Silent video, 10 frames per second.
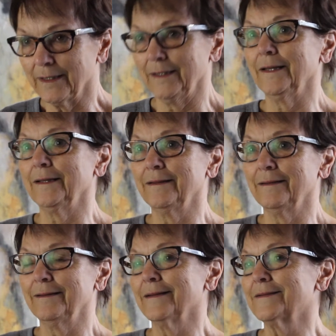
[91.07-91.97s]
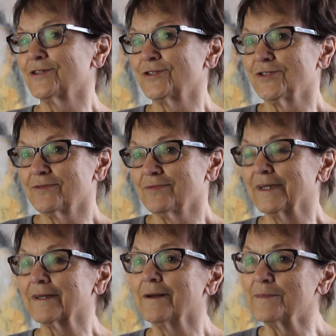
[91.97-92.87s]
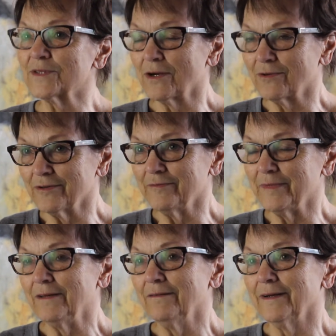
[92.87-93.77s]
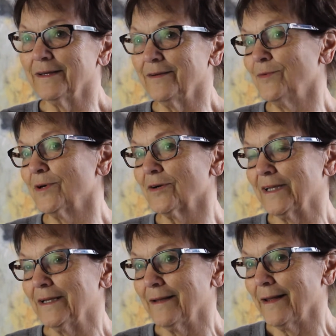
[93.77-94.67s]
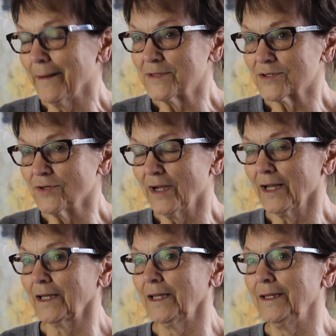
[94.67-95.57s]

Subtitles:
and that's just what comes out of me when I work in abstract.